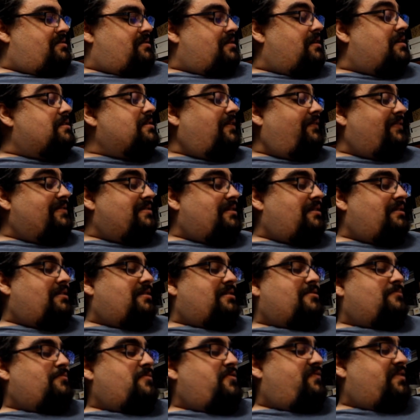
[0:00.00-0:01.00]
Because I've seen
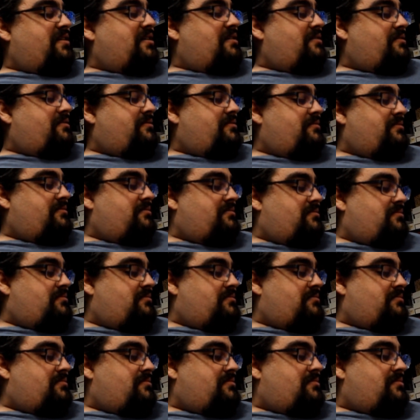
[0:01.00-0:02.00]
this movie.
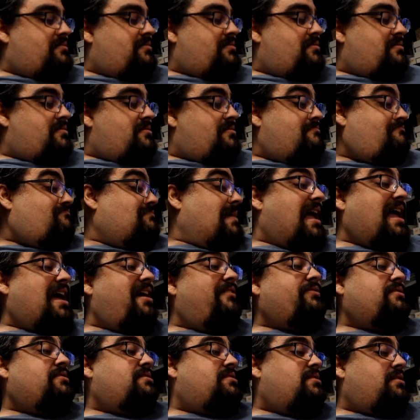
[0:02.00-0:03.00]
I
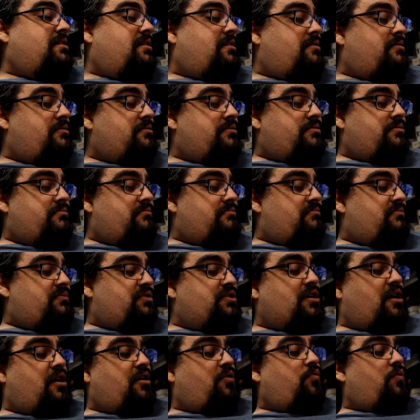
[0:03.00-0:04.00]
haven't seen
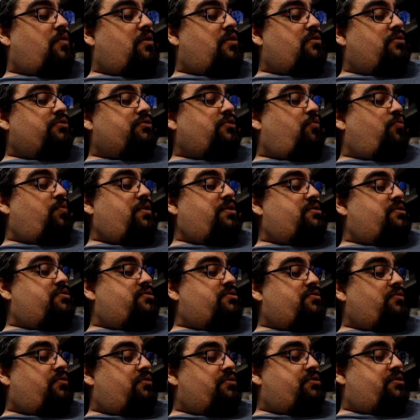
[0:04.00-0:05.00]
Dark World or Winter
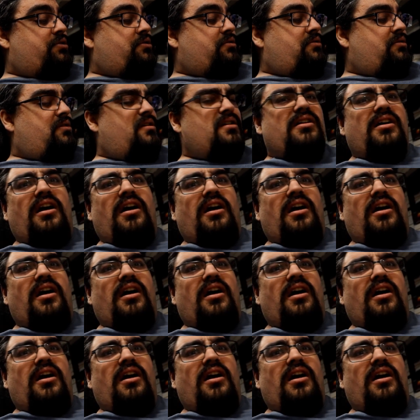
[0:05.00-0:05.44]
Soldier.